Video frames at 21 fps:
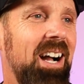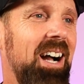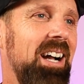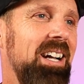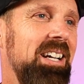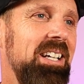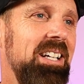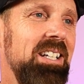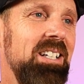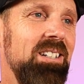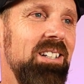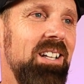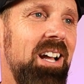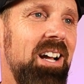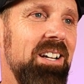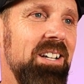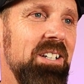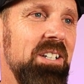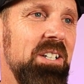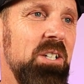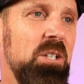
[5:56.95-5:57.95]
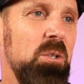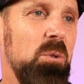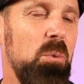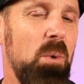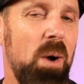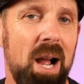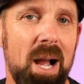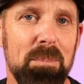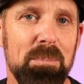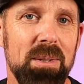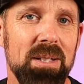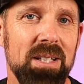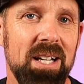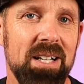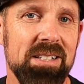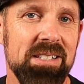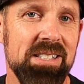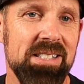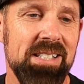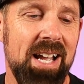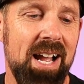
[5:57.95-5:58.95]
I eat a lot of crap, a lot
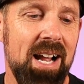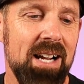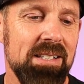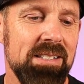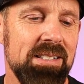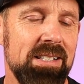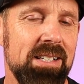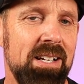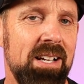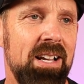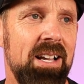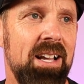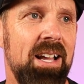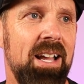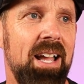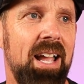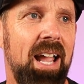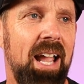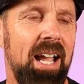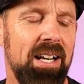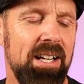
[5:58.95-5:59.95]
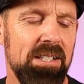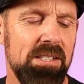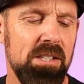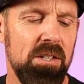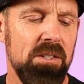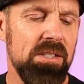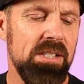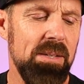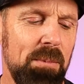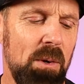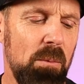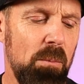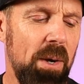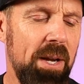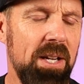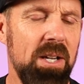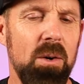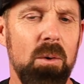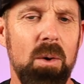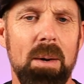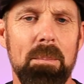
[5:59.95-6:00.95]
of snacks, and I started my
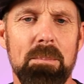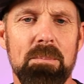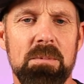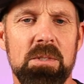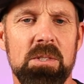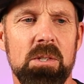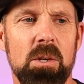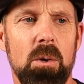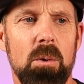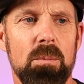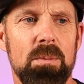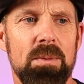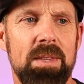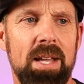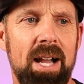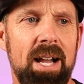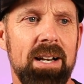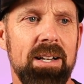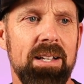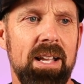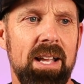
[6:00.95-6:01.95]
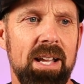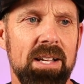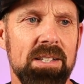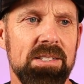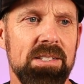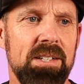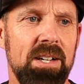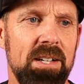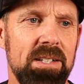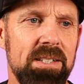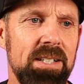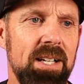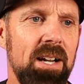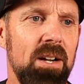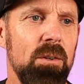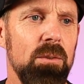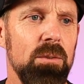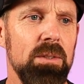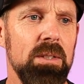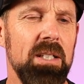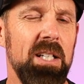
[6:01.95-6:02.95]
weight go up. So that has cut
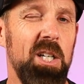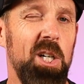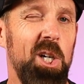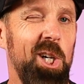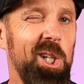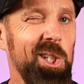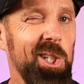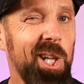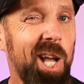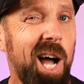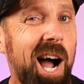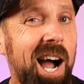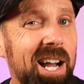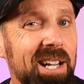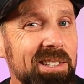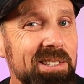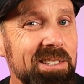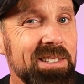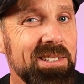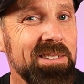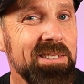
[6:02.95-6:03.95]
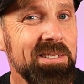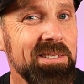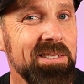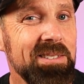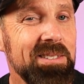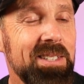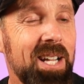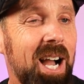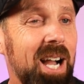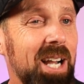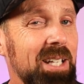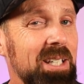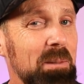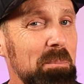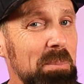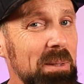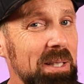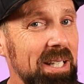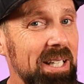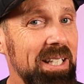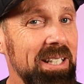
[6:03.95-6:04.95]
down a lot, not
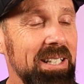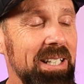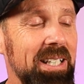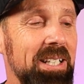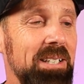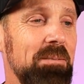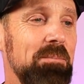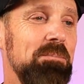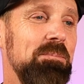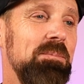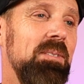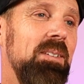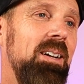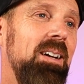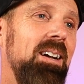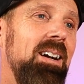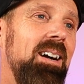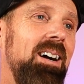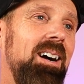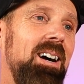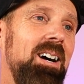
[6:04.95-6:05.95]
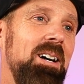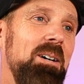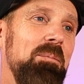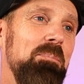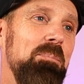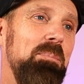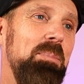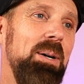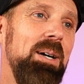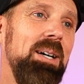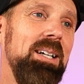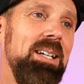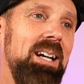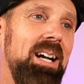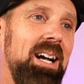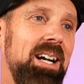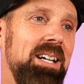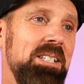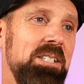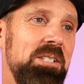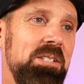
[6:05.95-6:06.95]
completely, but
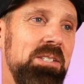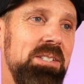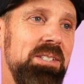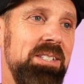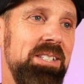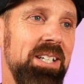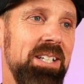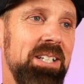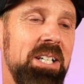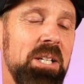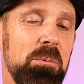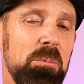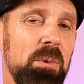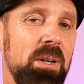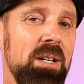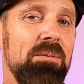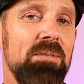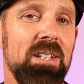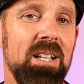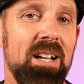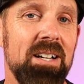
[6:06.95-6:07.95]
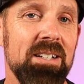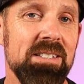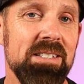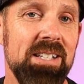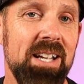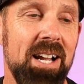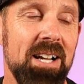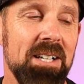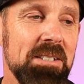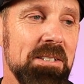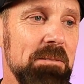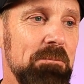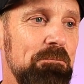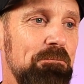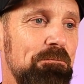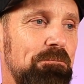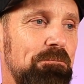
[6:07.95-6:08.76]
I did get rid of a lot of snacks.